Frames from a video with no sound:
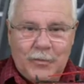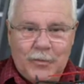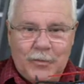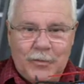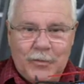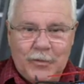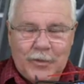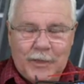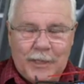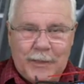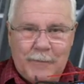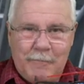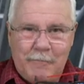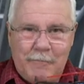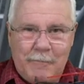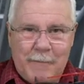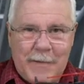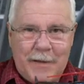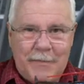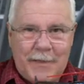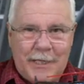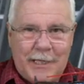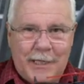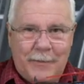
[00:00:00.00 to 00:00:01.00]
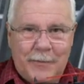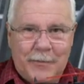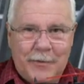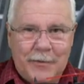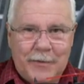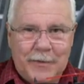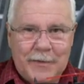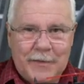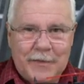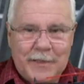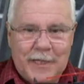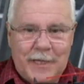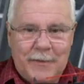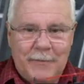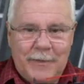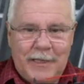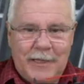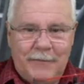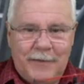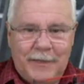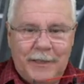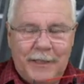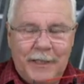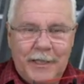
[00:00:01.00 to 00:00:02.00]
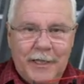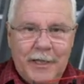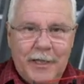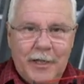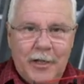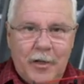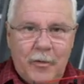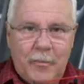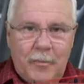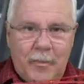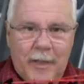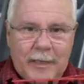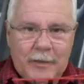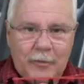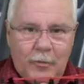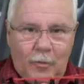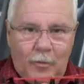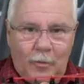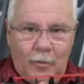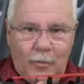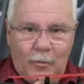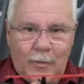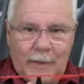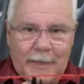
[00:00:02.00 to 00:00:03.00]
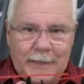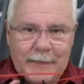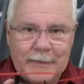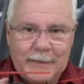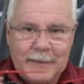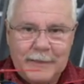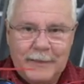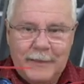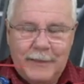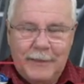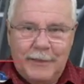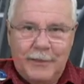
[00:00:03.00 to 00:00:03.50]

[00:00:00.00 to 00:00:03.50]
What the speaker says: You can maybe come to the same level, but always,